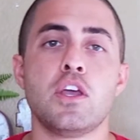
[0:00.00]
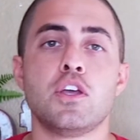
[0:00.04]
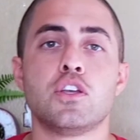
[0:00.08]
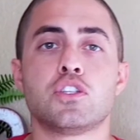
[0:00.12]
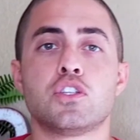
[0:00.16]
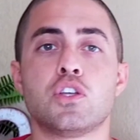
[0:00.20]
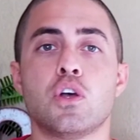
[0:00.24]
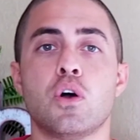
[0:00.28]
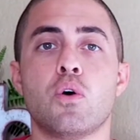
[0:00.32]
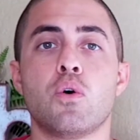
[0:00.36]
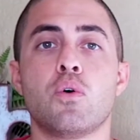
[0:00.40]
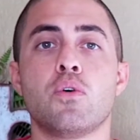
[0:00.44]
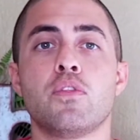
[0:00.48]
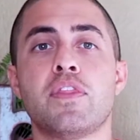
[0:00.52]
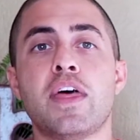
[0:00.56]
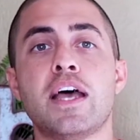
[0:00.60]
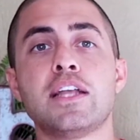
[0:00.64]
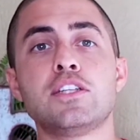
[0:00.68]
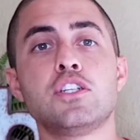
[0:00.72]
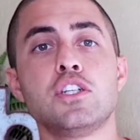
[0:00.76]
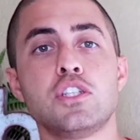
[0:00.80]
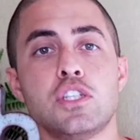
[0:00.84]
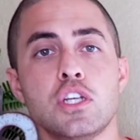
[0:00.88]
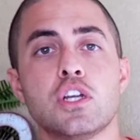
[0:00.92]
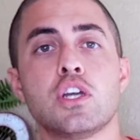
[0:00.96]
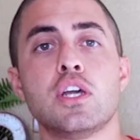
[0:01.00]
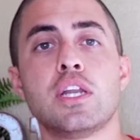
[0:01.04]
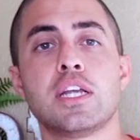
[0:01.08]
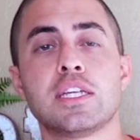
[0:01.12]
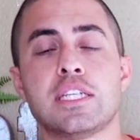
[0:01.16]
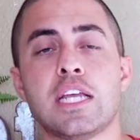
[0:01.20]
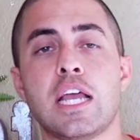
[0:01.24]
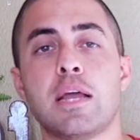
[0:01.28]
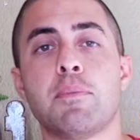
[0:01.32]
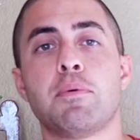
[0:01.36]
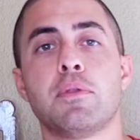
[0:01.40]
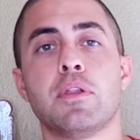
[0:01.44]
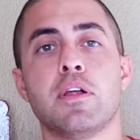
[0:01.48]
So that's just a good
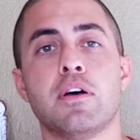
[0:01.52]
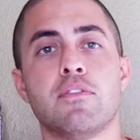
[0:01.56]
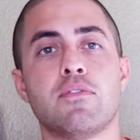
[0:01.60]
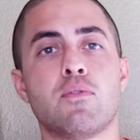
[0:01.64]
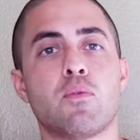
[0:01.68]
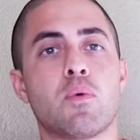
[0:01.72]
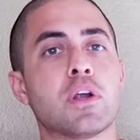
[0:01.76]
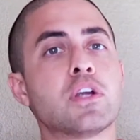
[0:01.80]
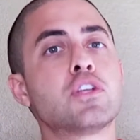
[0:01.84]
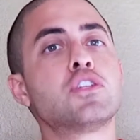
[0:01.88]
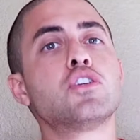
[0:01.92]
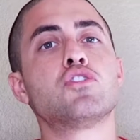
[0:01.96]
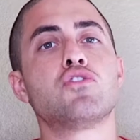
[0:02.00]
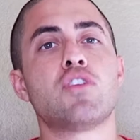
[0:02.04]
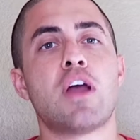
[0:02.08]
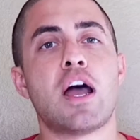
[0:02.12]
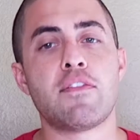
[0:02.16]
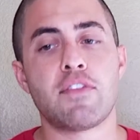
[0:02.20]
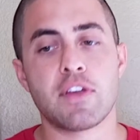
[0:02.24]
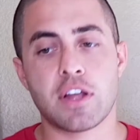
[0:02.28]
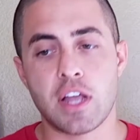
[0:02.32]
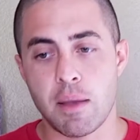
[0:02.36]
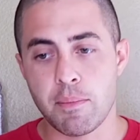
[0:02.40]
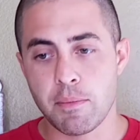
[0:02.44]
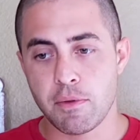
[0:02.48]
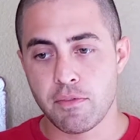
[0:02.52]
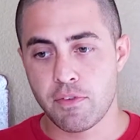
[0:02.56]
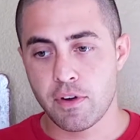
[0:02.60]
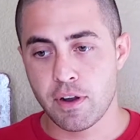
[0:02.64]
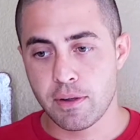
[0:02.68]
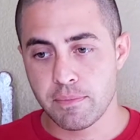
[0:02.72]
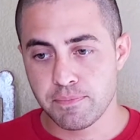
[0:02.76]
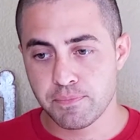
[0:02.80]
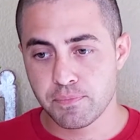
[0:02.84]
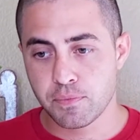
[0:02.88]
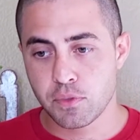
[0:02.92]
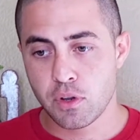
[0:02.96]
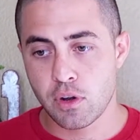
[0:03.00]
example of where's your traffic coming
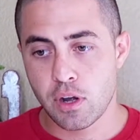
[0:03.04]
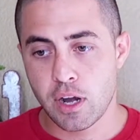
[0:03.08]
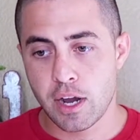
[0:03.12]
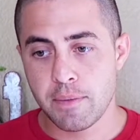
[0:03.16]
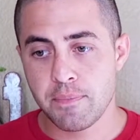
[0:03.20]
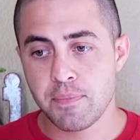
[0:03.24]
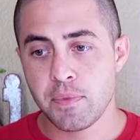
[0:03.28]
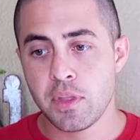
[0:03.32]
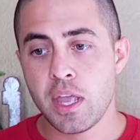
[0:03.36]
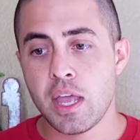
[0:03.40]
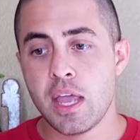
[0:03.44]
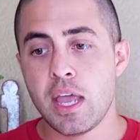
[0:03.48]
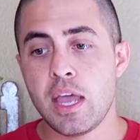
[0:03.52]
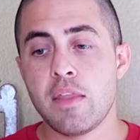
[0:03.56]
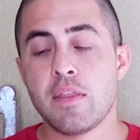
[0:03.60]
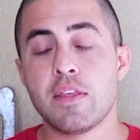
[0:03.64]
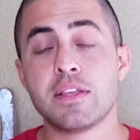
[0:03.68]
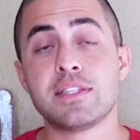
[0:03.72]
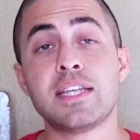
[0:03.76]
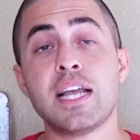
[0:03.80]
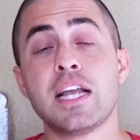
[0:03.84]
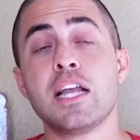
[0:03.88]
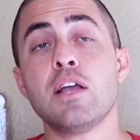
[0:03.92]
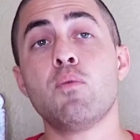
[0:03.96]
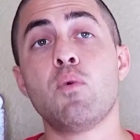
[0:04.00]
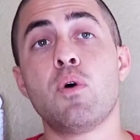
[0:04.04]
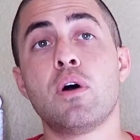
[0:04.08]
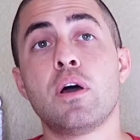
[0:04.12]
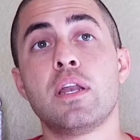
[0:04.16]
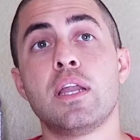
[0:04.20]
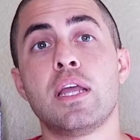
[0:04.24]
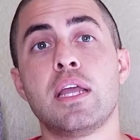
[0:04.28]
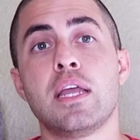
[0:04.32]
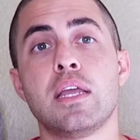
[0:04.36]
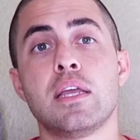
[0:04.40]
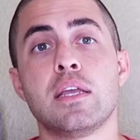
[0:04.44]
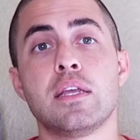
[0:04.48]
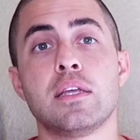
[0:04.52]
from, right? The second
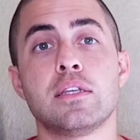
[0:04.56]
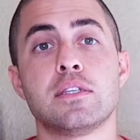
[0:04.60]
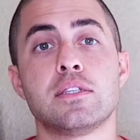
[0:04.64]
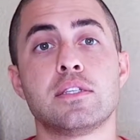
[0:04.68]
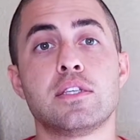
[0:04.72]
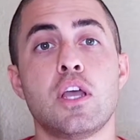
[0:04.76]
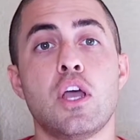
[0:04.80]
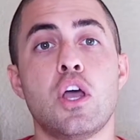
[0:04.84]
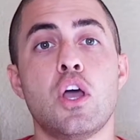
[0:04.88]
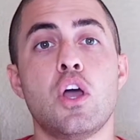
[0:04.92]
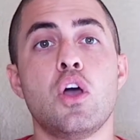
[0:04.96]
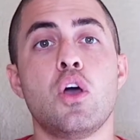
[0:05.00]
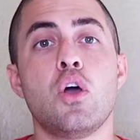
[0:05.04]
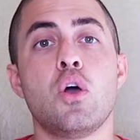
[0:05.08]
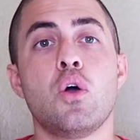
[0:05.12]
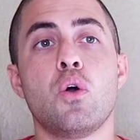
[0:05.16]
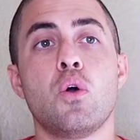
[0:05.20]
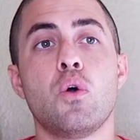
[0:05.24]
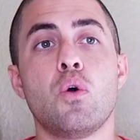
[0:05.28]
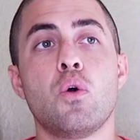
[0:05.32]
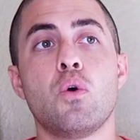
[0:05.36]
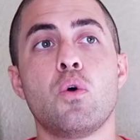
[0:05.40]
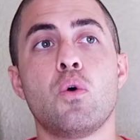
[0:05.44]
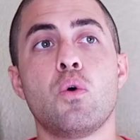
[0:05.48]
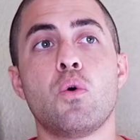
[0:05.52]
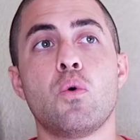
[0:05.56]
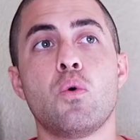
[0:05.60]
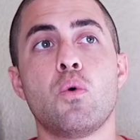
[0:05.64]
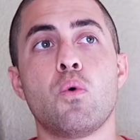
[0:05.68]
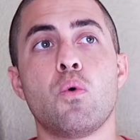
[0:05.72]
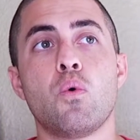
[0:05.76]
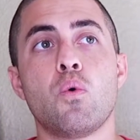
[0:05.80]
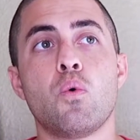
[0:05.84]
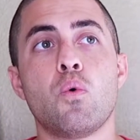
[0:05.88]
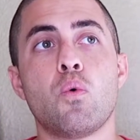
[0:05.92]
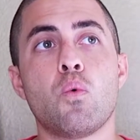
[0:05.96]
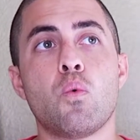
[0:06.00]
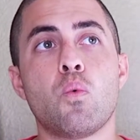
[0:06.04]
one is
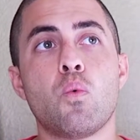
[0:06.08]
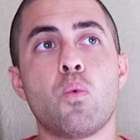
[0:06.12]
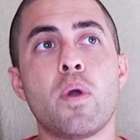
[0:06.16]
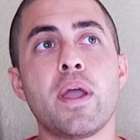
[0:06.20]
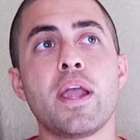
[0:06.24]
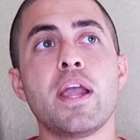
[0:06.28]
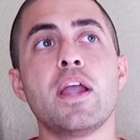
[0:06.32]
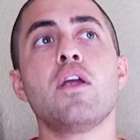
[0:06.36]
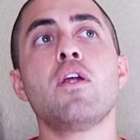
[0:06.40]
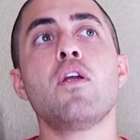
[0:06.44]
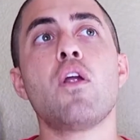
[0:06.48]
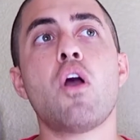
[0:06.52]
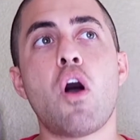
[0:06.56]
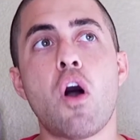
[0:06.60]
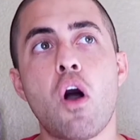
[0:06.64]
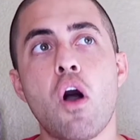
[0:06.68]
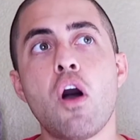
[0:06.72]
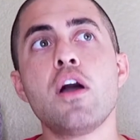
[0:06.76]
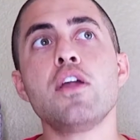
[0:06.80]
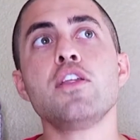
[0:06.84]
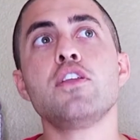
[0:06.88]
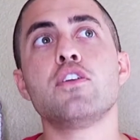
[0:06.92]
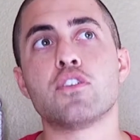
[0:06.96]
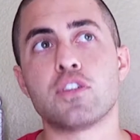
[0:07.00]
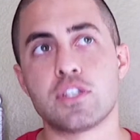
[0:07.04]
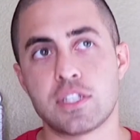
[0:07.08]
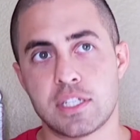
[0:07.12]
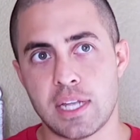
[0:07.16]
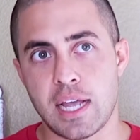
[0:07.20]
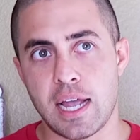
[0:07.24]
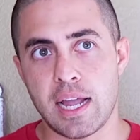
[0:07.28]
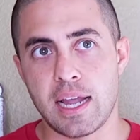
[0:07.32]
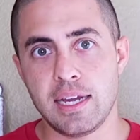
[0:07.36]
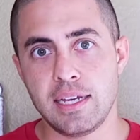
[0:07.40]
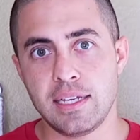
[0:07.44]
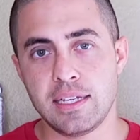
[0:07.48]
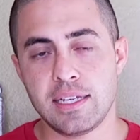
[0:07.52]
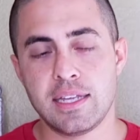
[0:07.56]
where on your
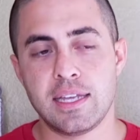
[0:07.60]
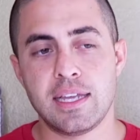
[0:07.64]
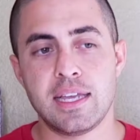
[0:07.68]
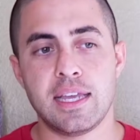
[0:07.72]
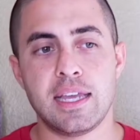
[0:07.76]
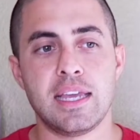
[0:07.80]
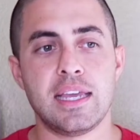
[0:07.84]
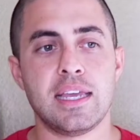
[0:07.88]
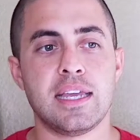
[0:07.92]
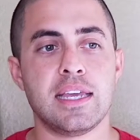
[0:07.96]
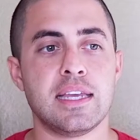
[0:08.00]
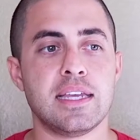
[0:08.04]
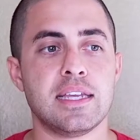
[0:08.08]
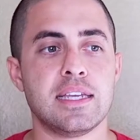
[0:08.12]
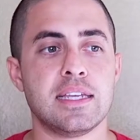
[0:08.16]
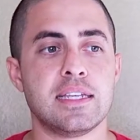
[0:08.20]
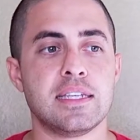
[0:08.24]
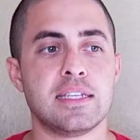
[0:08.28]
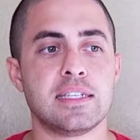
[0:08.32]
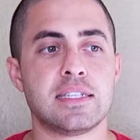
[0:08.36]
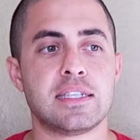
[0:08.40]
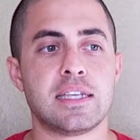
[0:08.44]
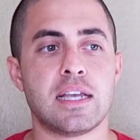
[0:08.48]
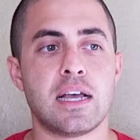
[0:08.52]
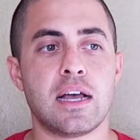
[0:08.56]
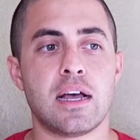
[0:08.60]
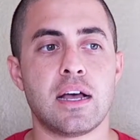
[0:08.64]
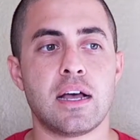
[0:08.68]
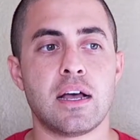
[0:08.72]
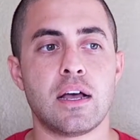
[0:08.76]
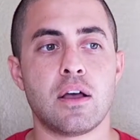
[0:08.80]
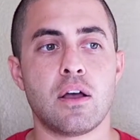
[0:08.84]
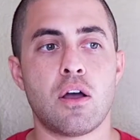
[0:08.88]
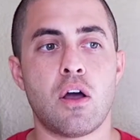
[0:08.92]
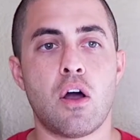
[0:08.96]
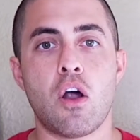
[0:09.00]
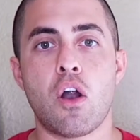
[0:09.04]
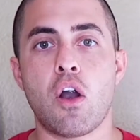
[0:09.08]
site
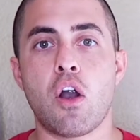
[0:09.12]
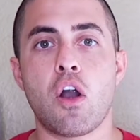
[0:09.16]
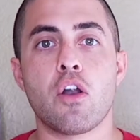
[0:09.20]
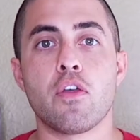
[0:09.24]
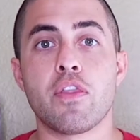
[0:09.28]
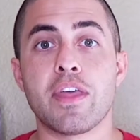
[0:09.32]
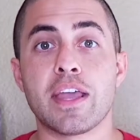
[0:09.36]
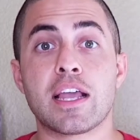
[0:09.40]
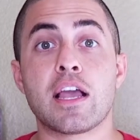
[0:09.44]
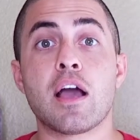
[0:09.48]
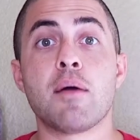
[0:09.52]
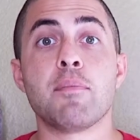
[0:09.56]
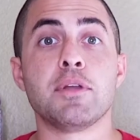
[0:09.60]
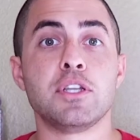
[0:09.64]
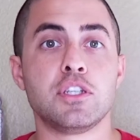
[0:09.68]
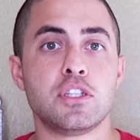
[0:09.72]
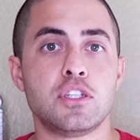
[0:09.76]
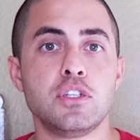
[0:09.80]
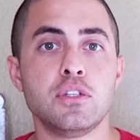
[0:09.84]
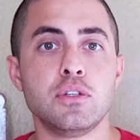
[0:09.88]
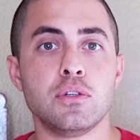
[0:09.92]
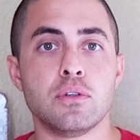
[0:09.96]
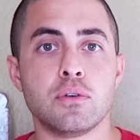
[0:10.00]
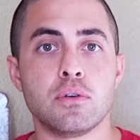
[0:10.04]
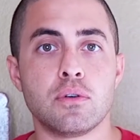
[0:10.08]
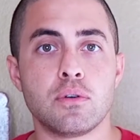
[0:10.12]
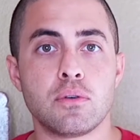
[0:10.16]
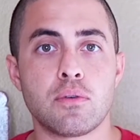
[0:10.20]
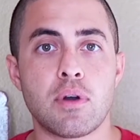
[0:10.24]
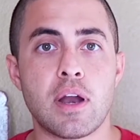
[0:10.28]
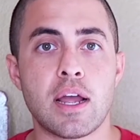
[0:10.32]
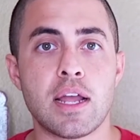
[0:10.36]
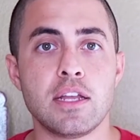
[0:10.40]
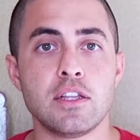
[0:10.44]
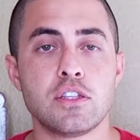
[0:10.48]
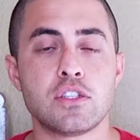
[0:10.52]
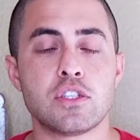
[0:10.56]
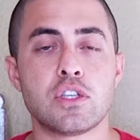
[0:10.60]
are they coming to,
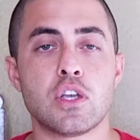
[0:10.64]
right?